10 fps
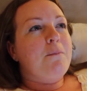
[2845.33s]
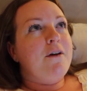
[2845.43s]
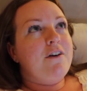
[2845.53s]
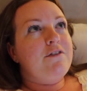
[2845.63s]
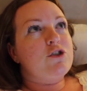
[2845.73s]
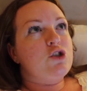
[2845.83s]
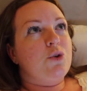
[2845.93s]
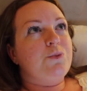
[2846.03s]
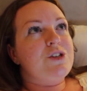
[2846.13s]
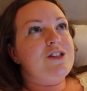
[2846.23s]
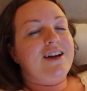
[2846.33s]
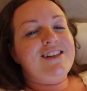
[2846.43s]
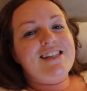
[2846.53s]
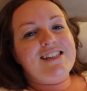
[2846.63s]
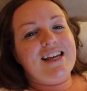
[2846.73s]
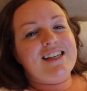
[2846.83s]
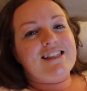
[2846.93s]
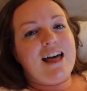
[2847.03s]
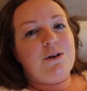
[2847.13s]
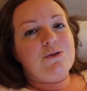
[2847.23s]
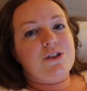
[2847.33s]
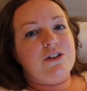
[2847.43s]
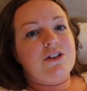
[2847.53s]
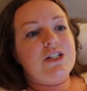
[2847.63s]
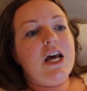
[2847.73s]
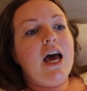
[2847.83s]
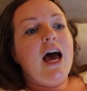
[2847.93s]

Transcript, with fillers: My favourite song was 96,000